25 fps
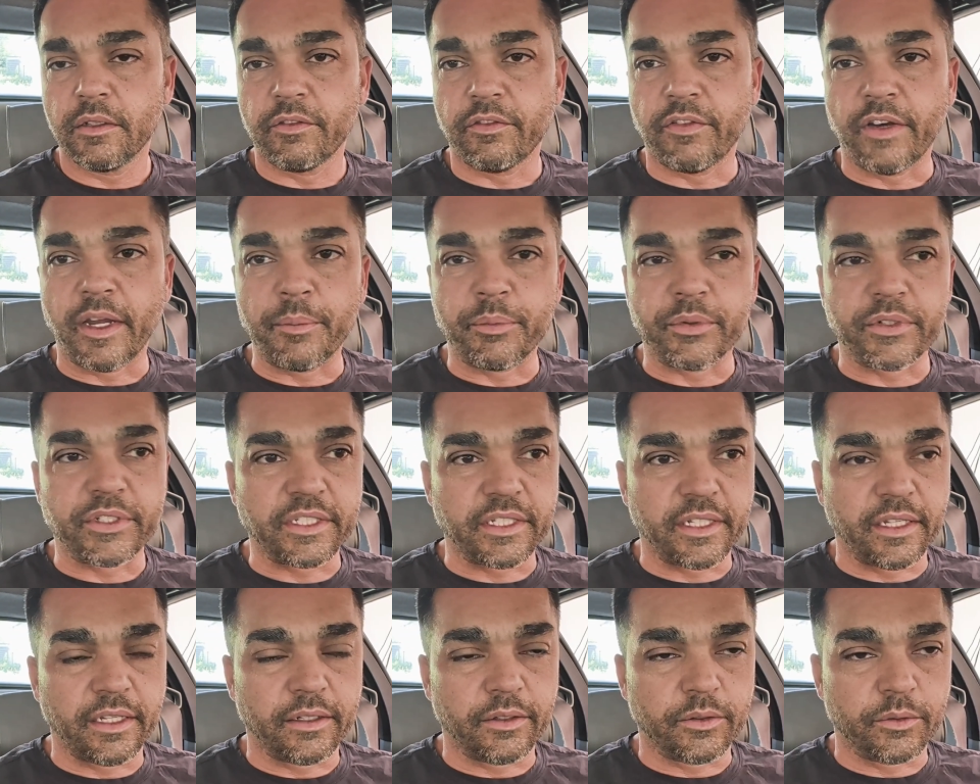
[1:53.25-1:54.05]

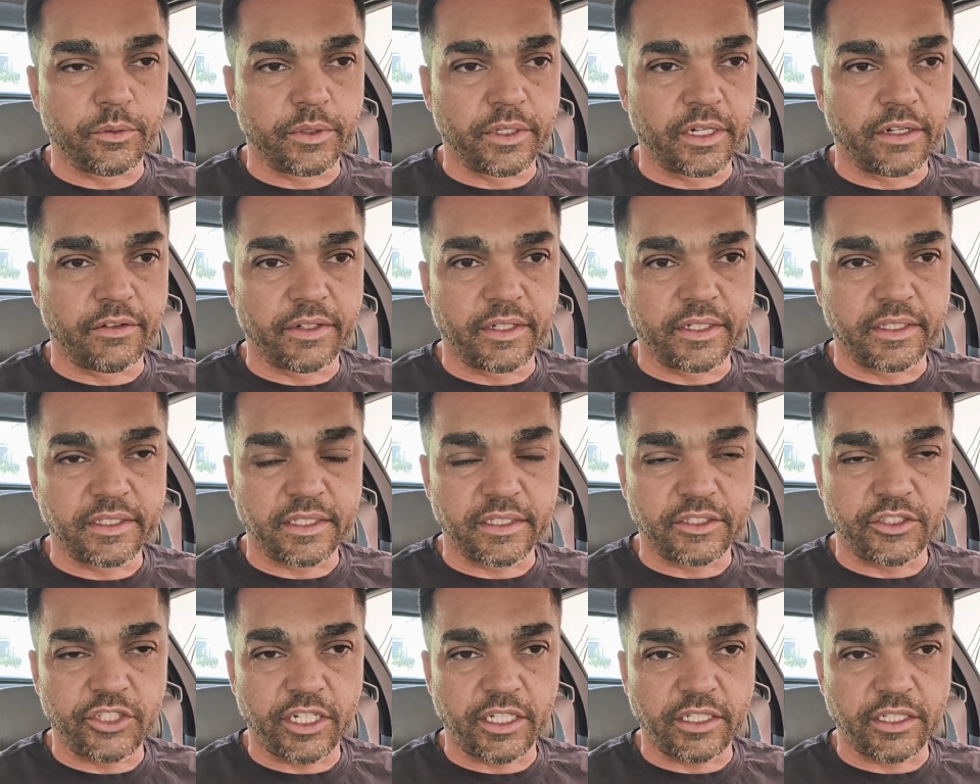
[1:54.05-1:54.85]
5% or whatever as
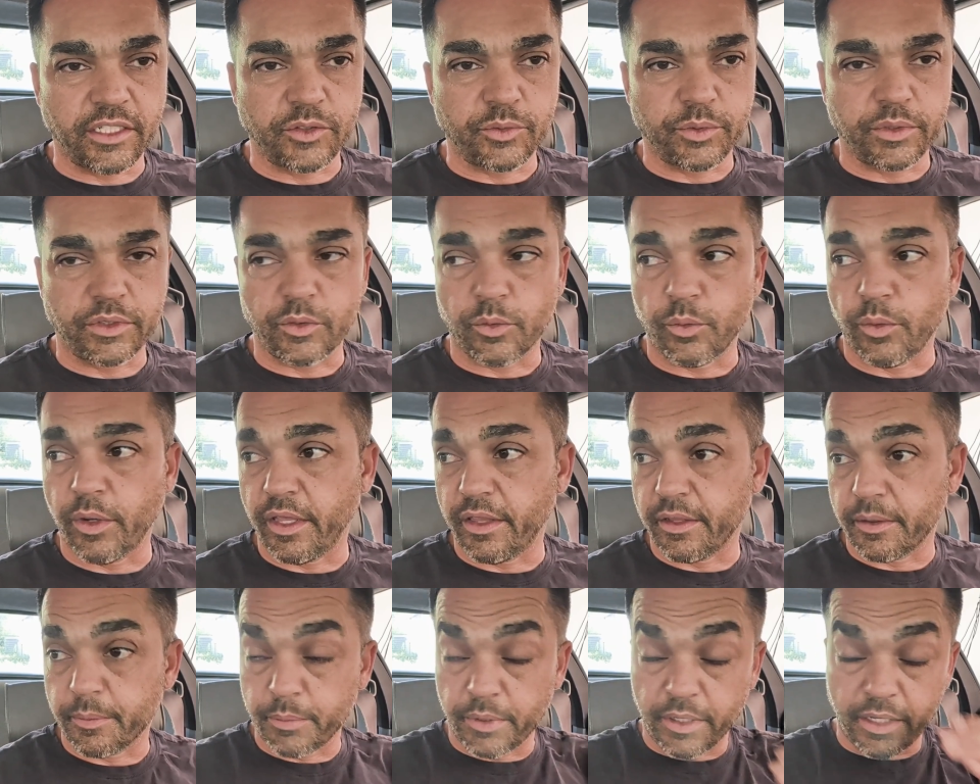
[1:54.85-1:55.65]
it changes with the
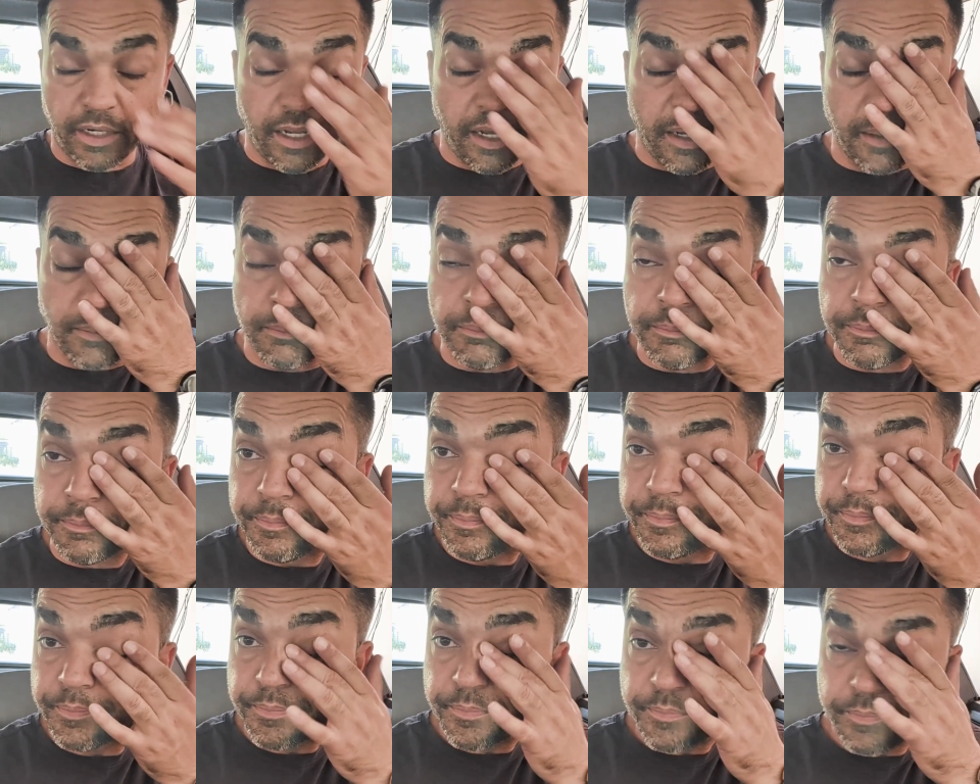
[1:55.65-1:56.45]
weather. But
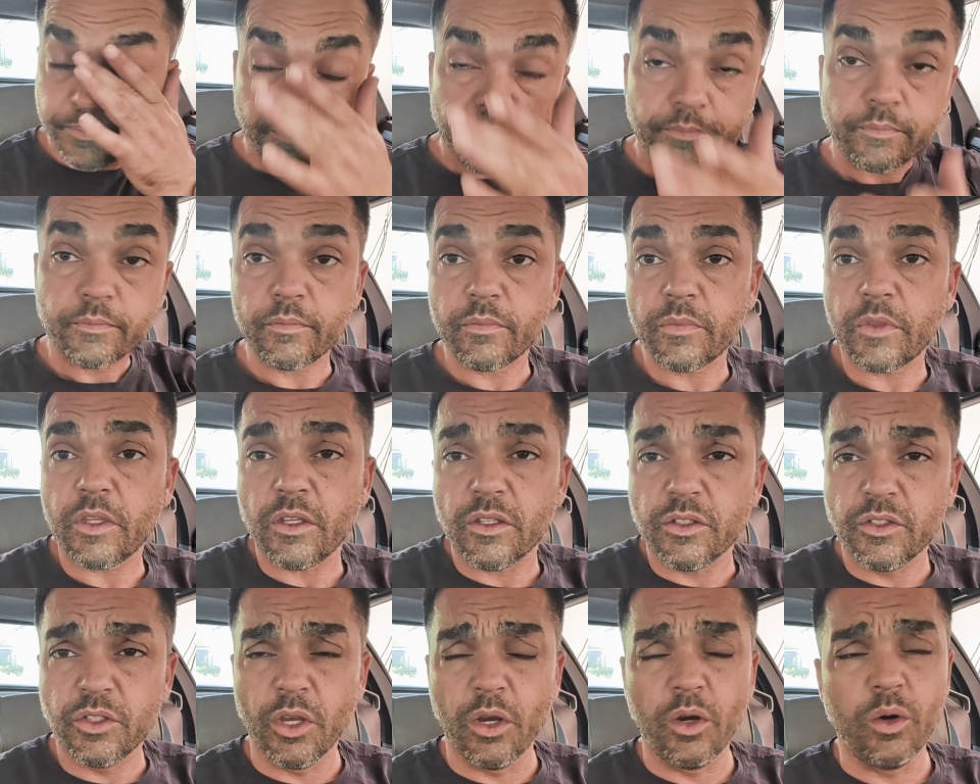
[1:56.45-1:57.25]

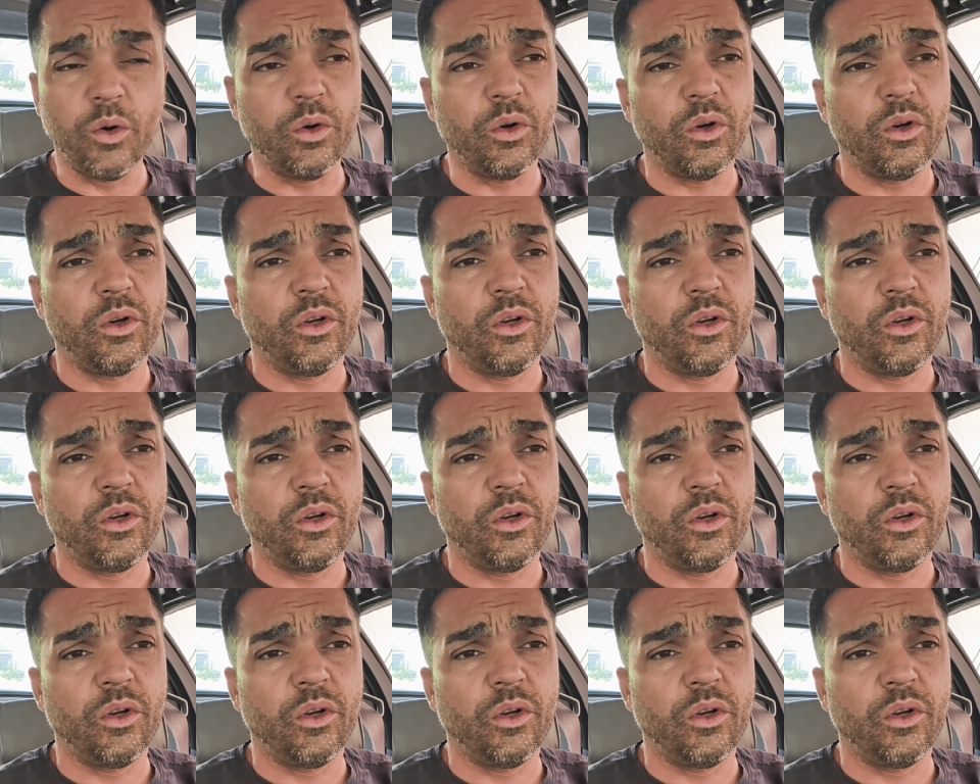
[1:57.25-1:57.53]
so